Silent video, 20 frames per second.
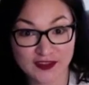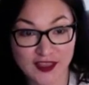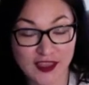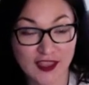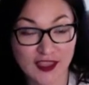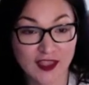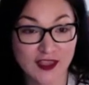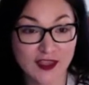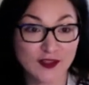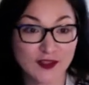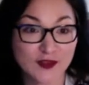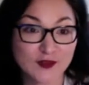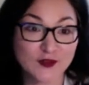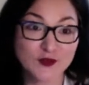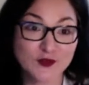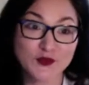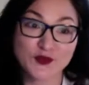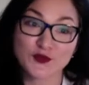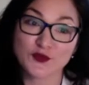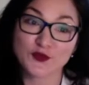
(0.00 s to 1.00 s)

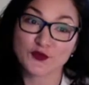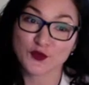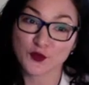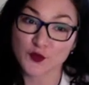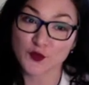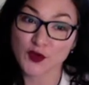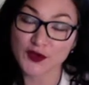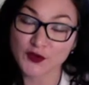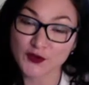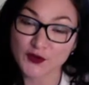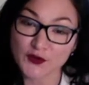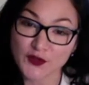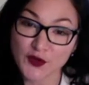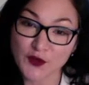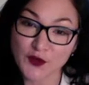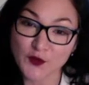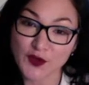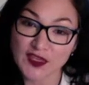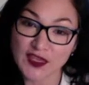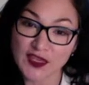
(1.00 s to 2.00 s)
And the winner
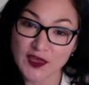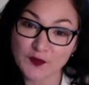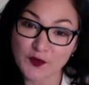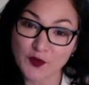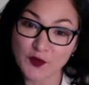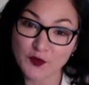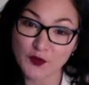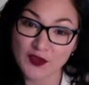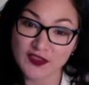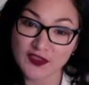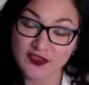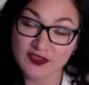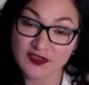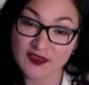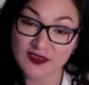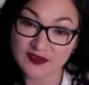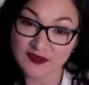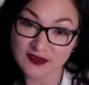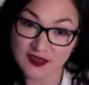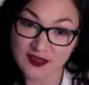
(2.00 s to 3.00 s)
that we came up with
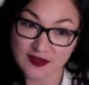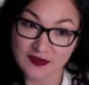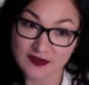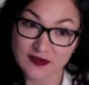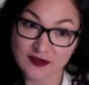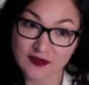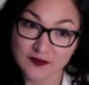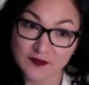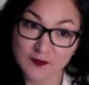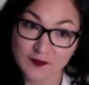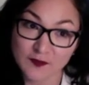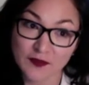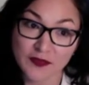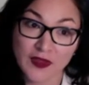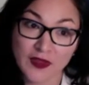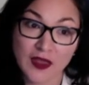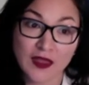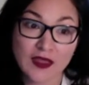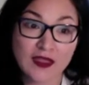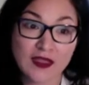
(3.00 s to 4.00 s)
this year
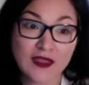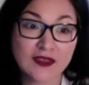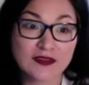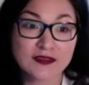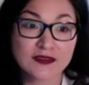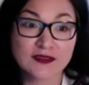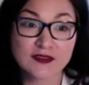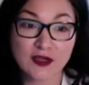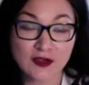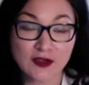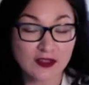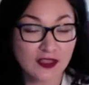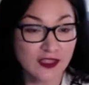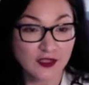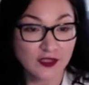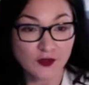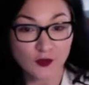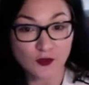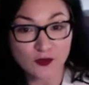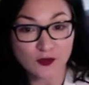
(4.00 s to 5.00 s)
is Doug
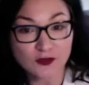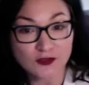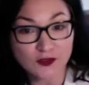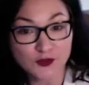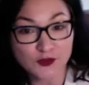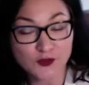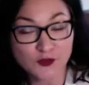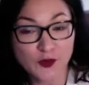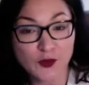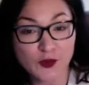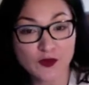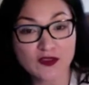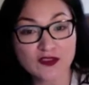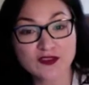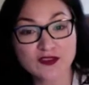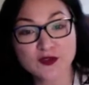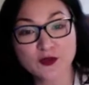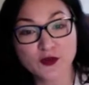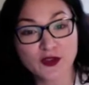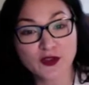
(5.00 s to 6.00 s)
Ingold, who wrote a
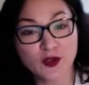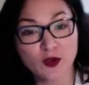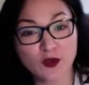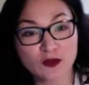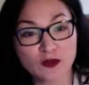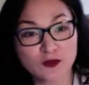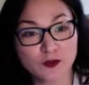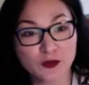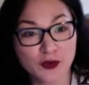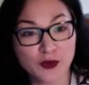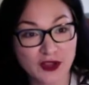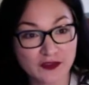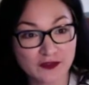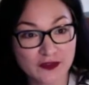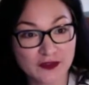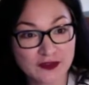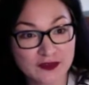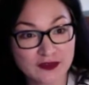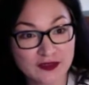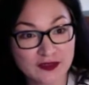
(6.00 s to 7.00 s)
story called
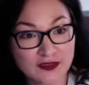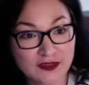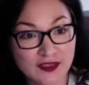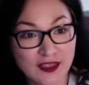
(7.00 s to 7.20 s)
Breakfast.